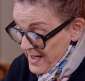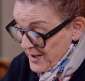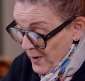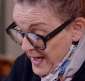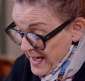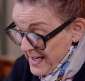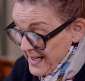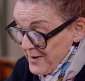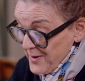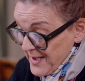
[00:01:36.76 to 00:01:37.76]
So here
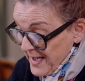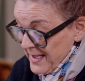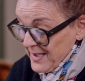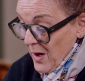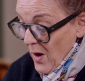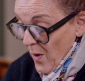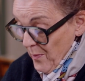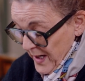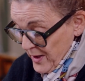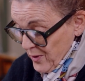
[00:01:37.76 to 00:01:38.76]
you see it on
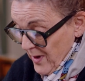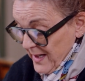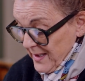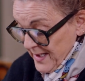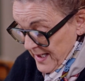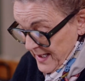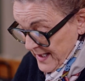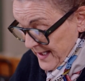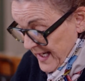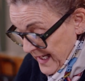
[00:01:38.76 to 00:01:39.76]
picture rails,
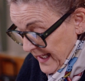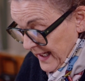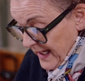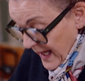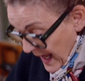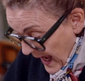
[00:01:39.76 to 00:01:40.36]
ceiling,